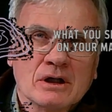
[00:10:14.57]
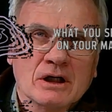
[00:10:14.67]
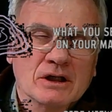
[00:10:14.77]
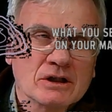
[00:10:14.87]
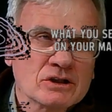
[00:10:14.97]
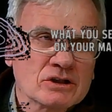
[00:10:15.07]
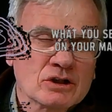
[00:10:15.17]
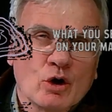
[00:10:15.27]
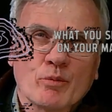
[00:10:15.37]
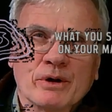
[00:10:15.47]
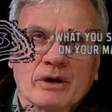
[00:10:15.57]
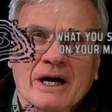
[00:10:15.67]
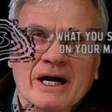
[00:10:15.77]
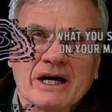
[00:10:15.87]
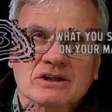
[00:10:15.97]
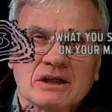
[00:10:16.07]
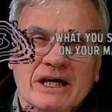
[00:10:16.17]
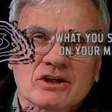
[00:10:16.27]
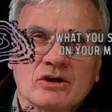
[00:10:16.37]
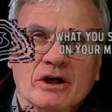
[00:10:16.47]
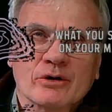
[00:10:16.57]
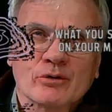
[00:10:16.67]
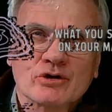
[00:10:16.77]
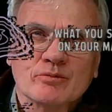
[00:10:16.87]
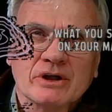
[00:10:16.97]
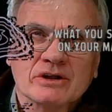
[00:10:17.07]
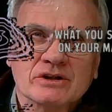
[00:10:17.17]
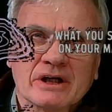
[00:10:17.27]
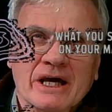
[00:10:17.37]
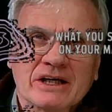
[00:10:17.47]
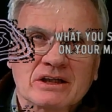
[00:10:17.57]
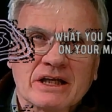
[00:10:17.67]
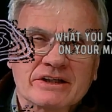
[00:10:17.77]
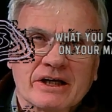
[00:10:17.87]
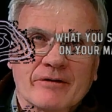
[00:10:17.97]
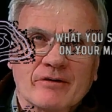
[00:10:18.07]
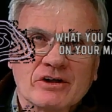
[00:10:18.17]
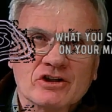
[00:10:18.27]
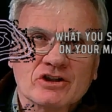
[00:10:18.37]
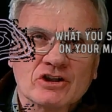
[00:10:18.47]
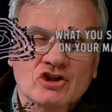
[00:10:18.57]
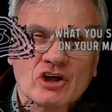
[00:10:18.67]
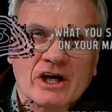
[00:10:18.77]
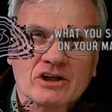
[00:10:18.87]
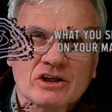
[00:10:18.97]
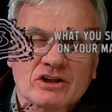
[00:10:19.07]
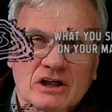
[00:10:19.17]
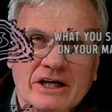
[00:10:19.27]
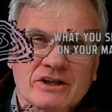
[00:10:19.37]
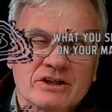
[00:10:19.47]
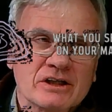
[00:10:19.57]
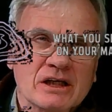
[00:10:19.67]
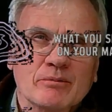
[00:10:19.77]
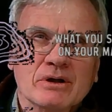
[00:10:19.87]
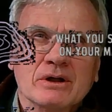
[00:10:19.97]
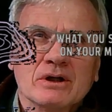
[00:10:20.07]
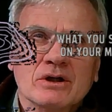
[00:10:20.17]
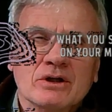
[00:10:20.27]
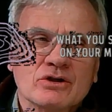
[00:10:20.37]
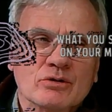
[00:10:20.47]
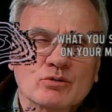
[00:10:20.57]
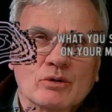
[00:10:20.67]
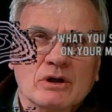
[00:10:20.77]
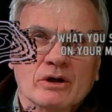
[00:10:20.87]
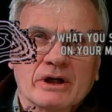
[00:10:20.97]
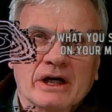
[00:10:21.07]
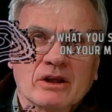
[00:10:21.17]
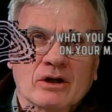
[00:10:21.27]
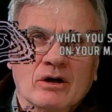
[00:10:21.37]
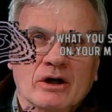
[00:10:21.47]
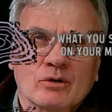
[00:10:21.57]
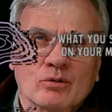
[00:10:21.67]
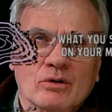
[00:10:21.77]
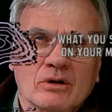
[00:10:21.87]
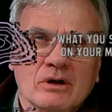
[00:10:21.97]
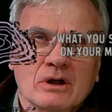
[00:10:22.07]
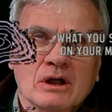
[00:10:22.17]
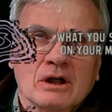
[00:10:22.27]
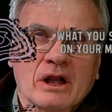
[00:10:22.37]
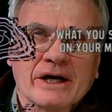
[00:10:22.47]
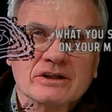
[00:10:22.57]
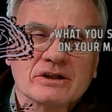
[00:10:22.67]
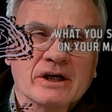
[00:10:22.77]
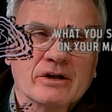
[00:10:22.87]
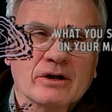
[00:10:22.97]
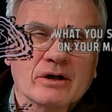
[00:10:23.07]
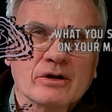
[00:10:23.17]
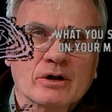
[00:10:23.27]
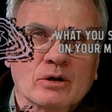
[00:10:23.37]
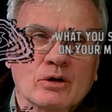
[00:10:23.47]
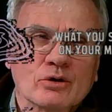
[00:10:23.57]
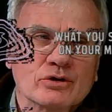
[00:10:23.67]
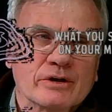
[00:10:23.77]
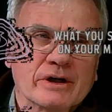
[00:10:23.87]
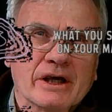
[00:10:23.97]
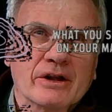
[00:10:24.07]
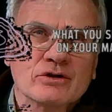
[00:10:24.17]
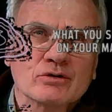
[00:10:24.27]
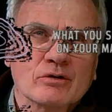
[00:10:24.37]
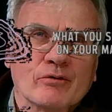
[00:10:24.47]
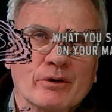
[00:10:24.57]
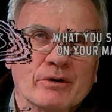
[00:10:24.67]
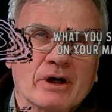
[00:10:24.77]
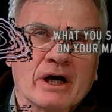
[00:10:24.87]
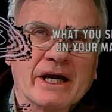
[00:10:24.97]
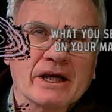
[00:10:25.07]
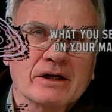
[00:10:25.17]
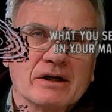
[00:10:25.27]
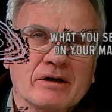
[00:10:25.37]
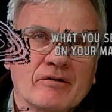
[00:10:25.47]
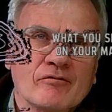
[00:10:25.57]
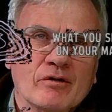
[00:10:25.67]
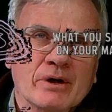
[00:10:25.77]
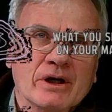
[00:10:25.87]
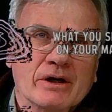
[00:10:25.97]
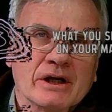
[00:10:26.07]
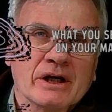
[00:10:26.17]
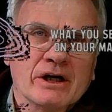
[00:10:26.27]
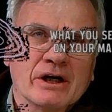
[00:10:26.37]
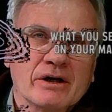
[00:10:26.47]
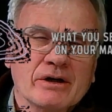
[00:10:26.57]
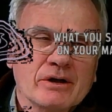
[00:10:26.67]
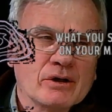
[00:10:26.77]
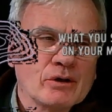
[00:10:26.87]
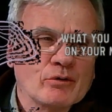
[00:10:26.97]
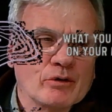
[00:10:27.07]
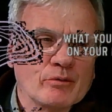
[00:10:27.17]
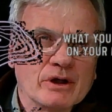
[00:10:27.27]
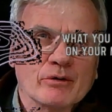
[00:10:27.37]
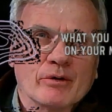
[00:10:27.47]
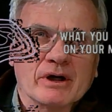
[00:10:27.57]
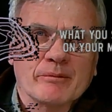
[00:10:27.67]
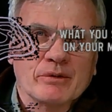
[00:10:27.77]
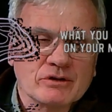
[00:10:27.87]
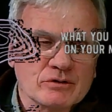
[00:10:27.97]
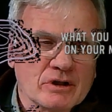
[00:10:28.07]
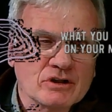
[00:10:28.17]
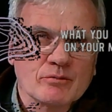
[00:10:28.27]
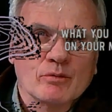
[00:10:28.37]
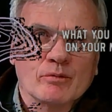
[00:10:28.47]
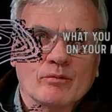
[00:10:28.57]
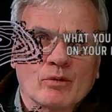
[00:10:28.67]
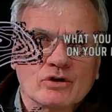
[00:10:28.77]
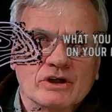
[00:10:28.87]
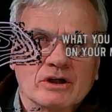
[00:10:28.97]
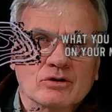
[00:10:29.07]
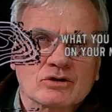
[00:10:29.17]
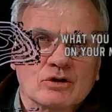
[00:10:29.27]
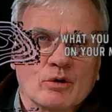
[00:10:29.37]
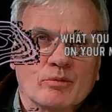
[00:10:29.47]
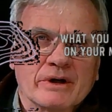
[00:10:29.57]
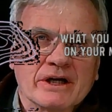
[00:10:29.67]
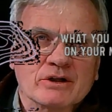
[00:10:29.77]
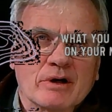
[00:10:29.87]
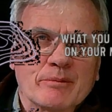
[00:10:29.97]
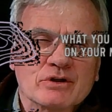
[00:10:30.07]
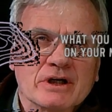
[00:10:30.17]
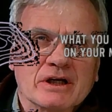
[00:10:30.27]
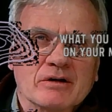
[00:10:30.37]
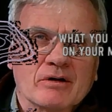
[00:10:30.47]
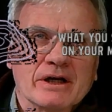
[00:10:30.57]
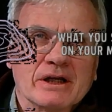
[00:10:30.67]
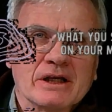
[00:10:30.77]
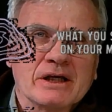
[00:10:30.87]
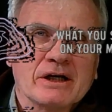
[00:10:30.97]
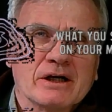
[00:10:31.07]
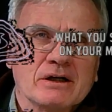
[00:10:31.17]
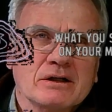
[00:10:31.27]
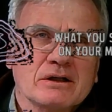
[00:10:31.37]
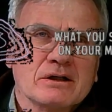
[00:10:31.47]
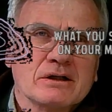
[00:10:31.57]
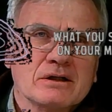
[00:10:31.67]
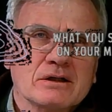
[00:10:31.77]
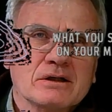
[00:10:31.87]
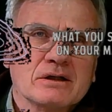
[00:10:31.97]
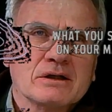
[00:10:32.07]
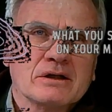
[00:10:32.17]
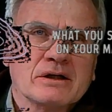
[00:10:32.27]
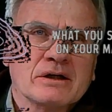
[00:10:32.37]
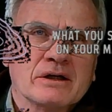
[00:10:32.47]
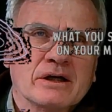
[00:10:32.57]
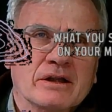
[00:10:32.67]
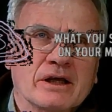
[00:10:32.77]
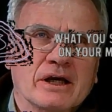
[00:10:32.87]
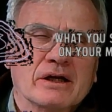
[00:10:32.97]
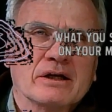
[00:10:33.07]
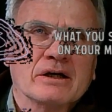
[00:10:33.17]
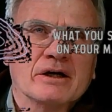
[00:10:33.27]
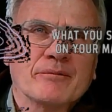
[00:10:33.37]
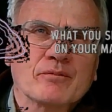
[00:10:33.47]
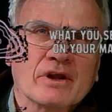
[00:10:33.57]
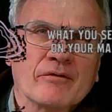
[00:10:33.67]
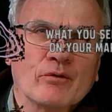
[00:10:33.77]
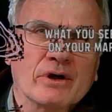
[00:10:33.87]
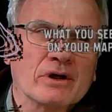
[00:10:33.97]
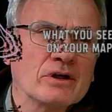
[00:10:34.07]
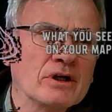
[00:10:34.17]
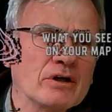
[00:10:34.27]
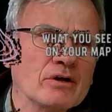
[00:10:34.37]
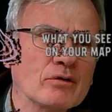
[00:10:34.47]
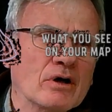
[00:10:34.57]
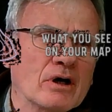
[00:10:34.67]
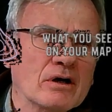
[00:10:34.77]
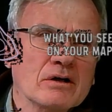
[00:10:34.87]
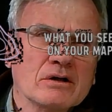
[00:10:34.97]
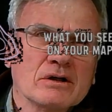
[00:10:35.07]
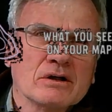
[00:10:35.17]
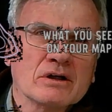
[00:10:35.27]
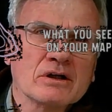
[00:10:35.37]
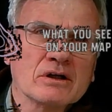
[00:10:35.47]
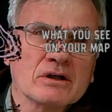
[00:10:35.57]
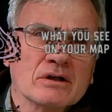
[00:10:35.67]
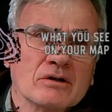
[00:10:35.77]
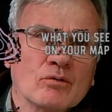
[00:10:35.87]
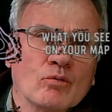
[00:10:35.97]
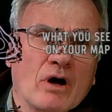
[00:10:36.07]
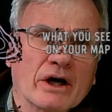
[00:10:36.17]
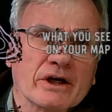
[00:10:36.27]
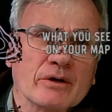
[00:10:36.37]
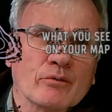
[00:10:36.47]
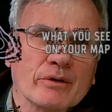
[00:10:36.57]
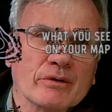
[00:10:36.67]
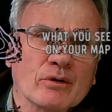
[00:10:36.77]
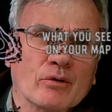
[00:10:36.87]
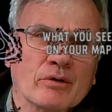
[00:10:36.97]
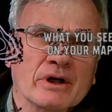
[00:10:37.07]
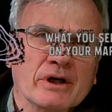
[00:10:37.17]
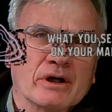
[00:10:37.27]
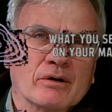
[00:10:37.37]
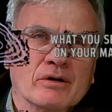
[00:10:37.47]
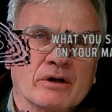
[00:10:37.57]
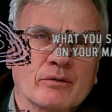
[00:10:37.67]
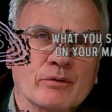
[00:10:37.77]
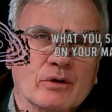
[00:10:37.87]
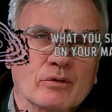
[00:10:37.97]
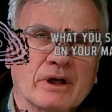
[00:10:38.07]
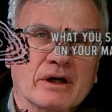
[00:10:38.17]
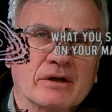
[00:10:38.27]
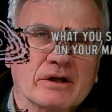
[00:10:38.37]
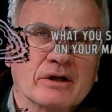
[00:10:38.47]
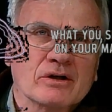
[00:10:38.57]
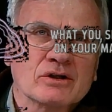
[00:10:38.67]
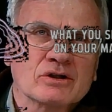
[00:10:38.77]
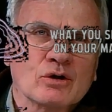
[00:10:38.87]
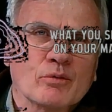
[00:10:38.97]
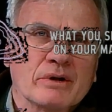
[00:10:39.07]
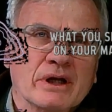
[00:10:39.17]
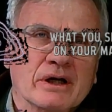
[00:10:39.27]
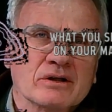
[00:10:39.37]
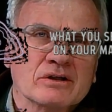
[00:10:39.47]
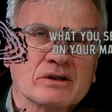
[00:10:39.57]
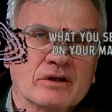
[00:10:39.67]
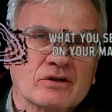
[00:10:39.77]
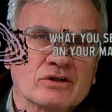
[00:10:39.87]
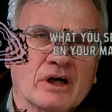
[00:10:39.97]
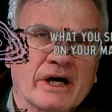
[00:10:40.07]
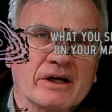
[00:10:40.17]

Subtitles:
slope here has less contours means it has less elevation change, it's less steep. So as we look at the contour lines, then they're closer together. So if we were to hike from here to here, we'd be going up a more gentle slope as represented right here. And then if we continued our walking, we would go here and we go down the other slope down the other side,